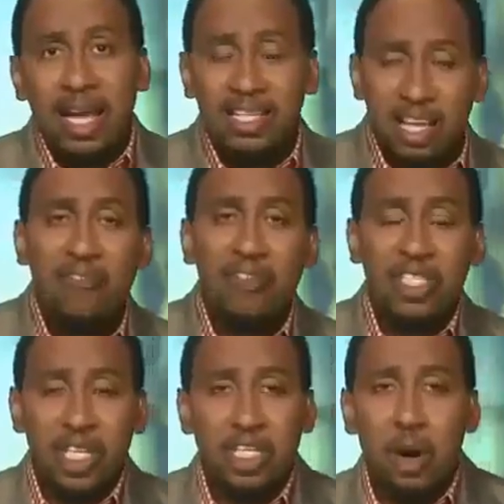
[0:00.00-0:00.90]
like
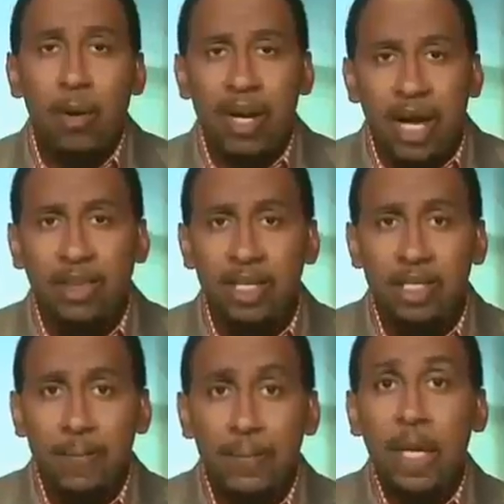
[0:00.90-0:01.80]
San Francisco and
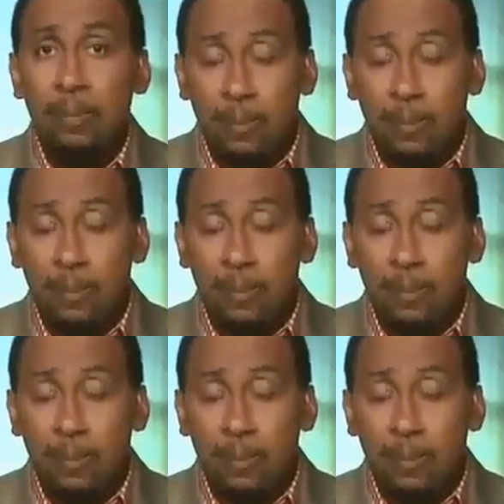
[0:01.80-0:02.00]
others,